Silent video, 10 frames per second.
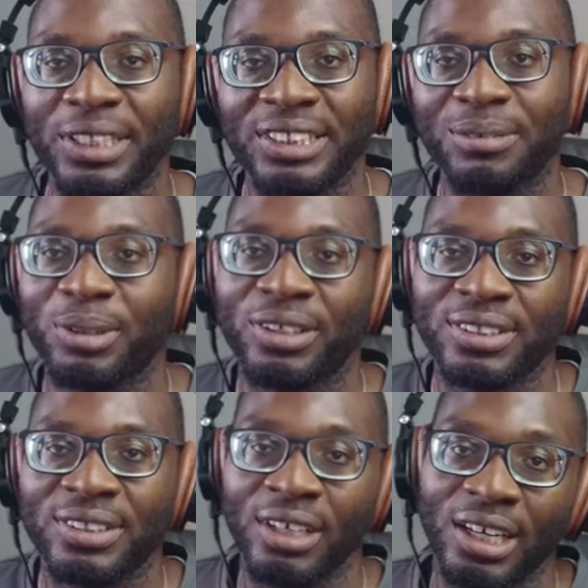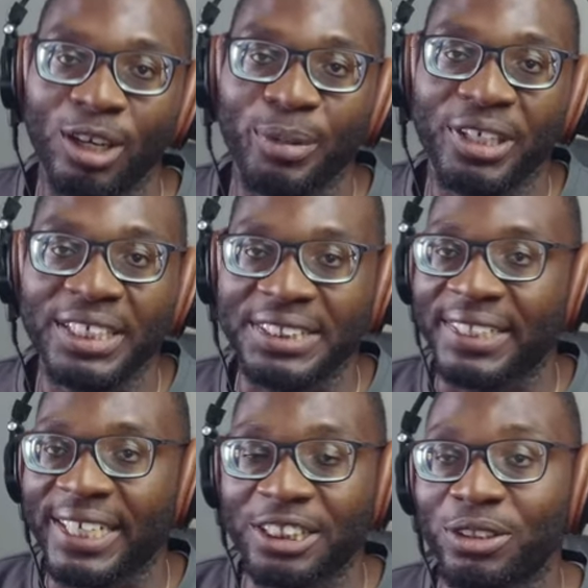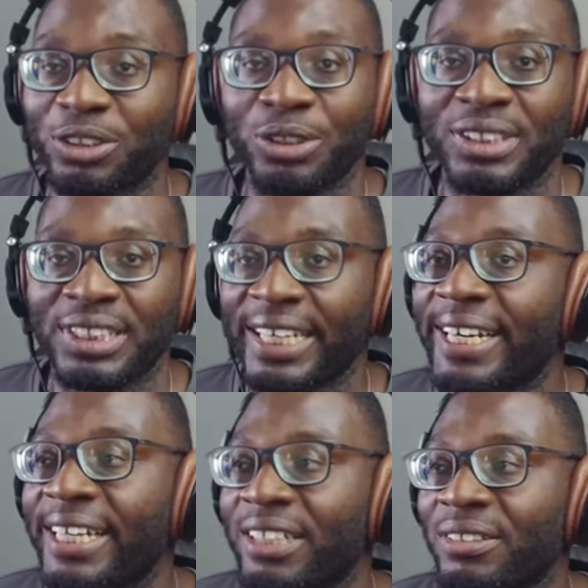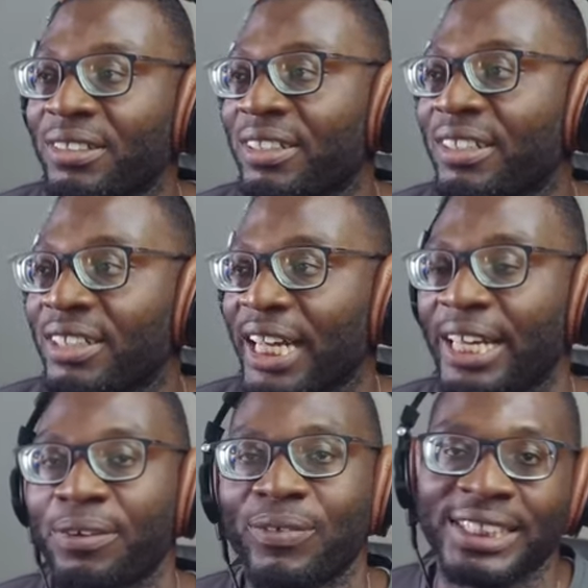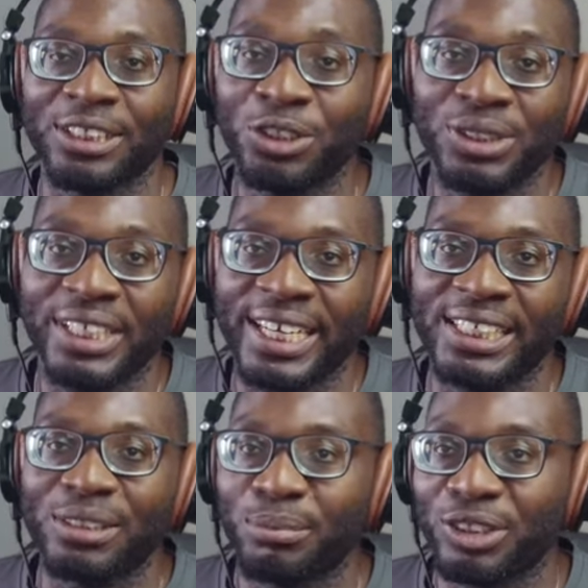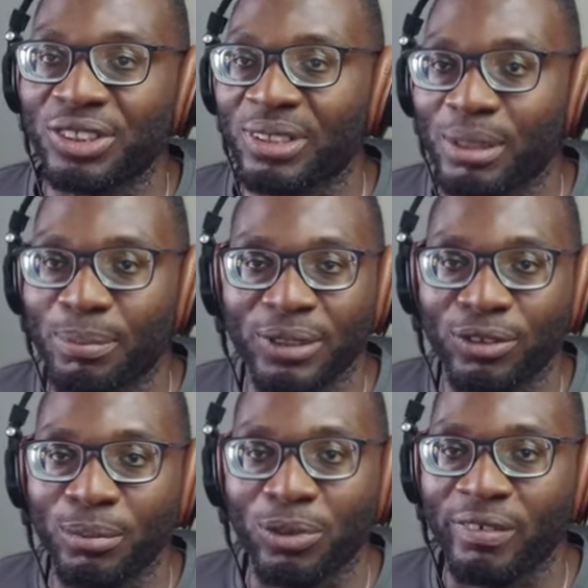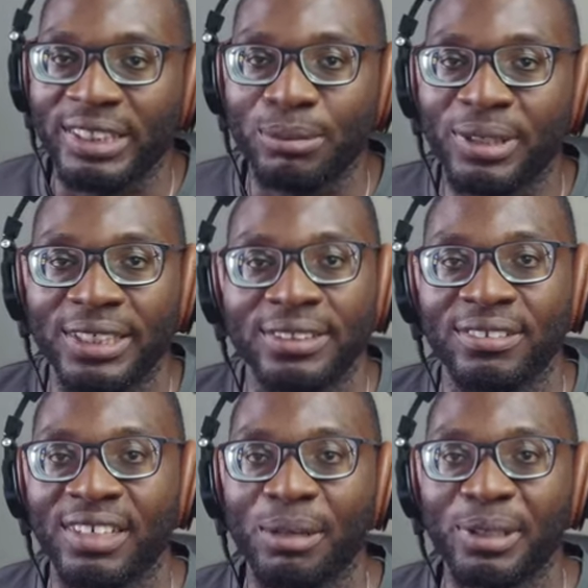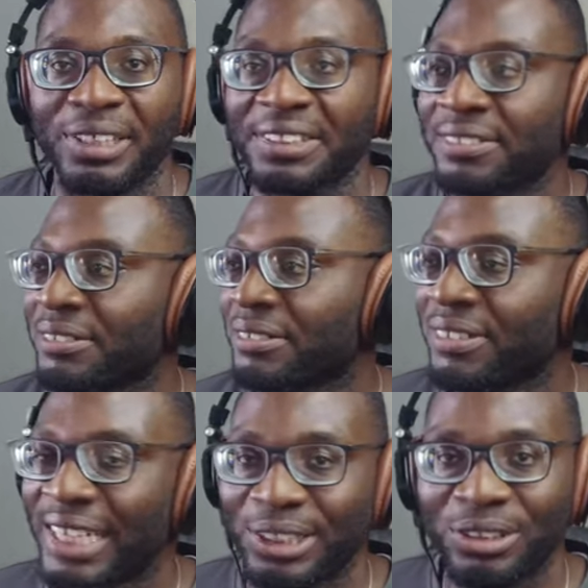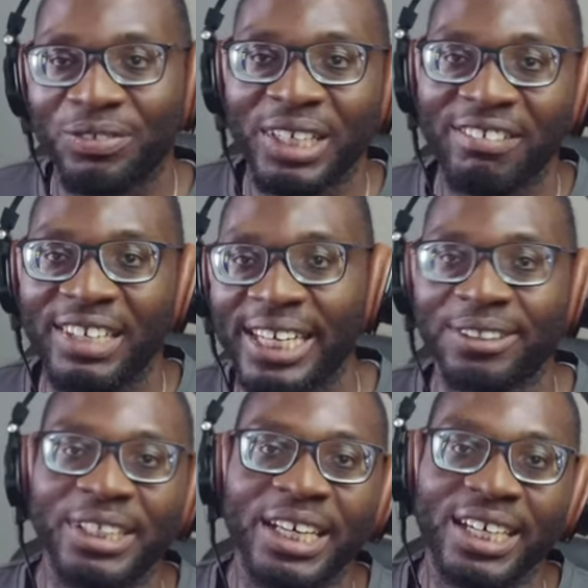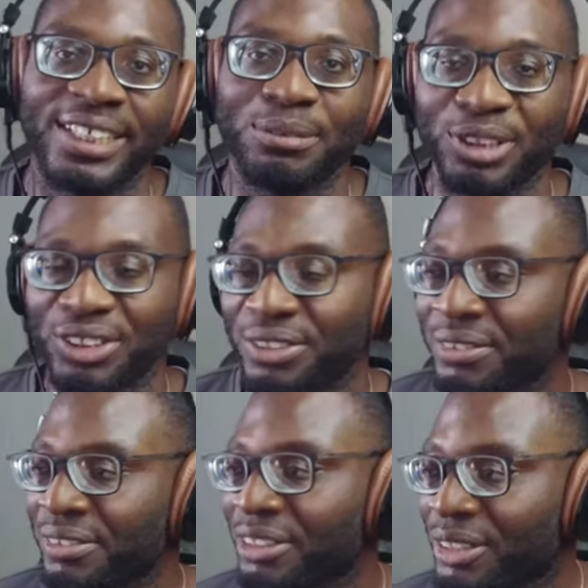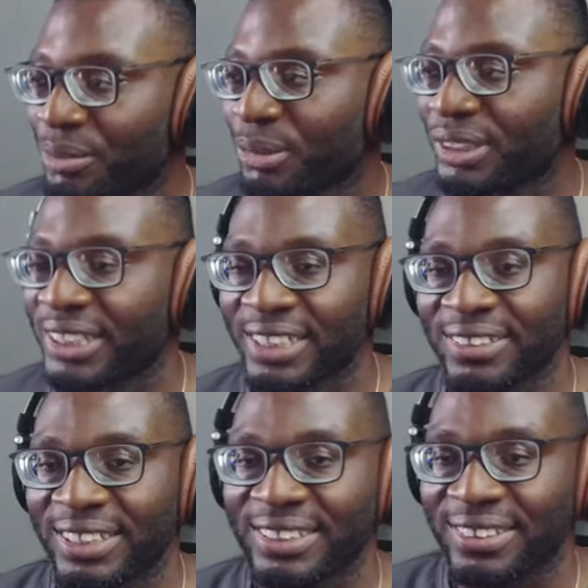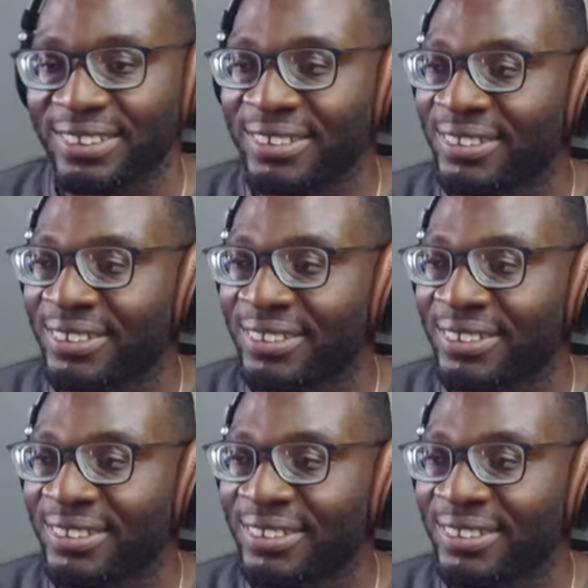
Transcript: it, because I'll be honest, I don't use the A I. In fact, I don't use A I that much. Apart from correcting my grammar, I don't really rely on A I that much. But yeah, that's it.